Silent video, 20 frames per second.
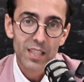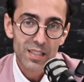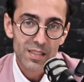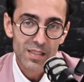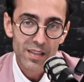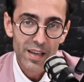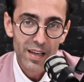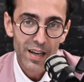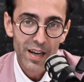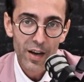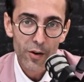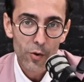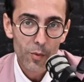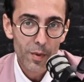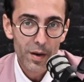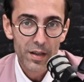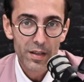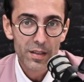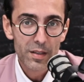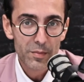kids, thank God
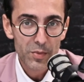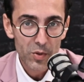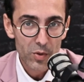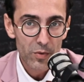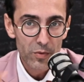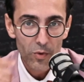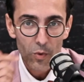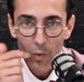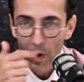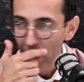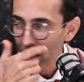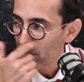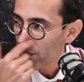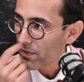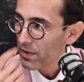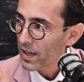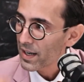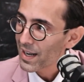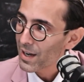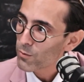Almighty, a beautiful wife.
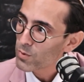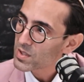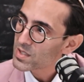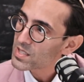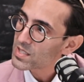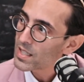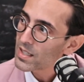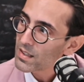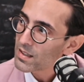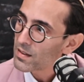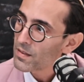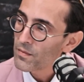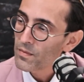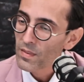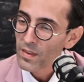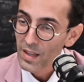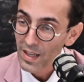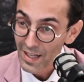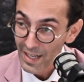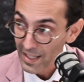And I would sit,
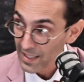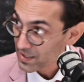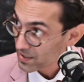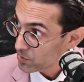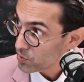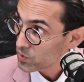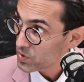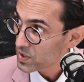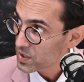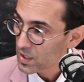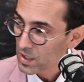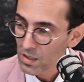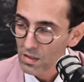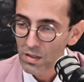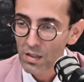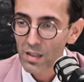and I do sit,